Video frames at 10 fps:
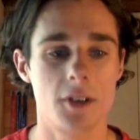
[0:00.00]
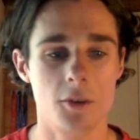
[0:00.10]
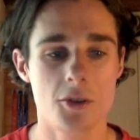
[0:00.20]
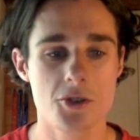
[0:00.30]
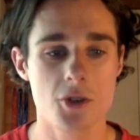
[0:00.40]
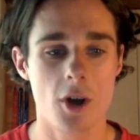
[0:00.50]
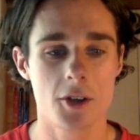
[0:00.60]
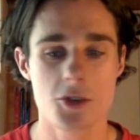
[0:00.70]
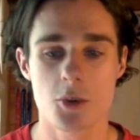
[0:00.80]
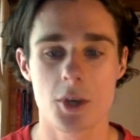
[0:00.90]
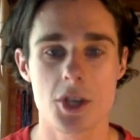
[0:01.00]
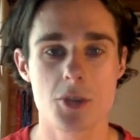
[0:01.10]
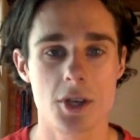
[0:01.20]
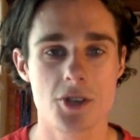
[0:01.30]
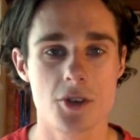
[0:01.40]
It looks like
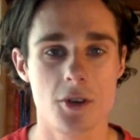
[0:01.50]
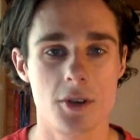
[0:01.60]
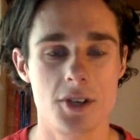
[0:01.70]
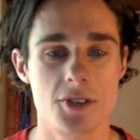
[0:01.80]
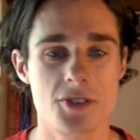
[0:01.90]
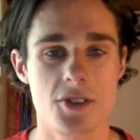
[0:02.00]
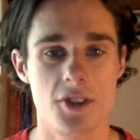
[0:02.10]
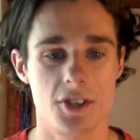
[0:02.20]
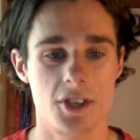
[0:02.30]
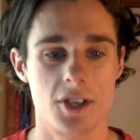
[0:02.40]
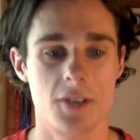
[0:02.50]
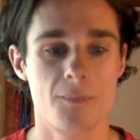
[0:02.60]
2022 is the year